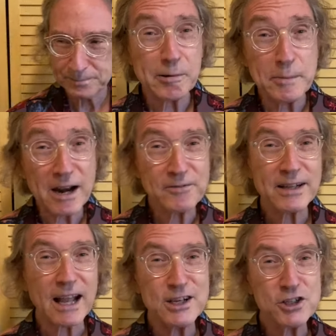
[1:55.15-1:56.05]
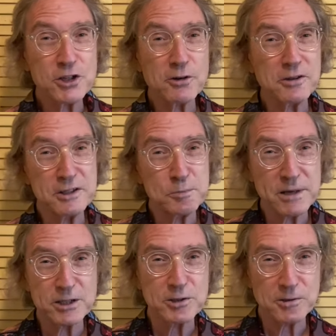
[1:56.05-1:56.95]
As a matter of fact, I showed this
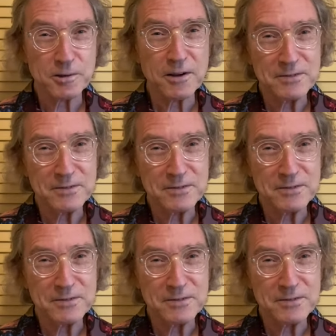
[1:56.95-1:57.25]
picture of